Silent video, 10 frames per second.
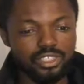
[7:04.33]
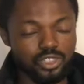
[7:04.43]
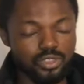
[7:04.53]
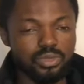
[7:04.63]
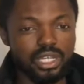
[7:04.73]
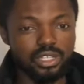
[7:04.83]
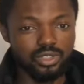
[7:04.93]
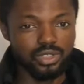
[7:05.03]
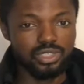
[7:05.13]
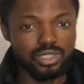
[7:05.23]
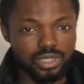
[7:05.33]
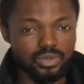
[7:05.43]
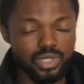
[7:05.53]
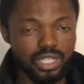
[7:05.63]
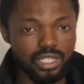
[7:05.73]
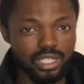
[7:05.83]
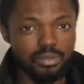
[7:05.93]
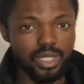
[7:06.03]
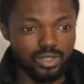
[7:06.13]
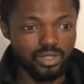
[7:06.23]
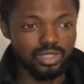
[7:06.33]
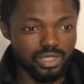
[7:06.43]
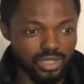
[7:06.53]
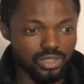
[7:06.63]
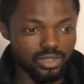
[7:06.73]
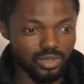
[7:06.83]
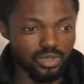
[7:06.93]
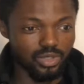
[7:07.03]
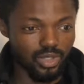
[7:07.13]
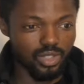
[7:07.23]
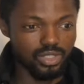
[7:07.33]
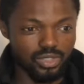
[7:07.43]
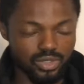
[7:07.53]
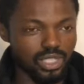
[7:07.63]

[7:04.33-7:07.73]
Trust me, when I came, I got lost.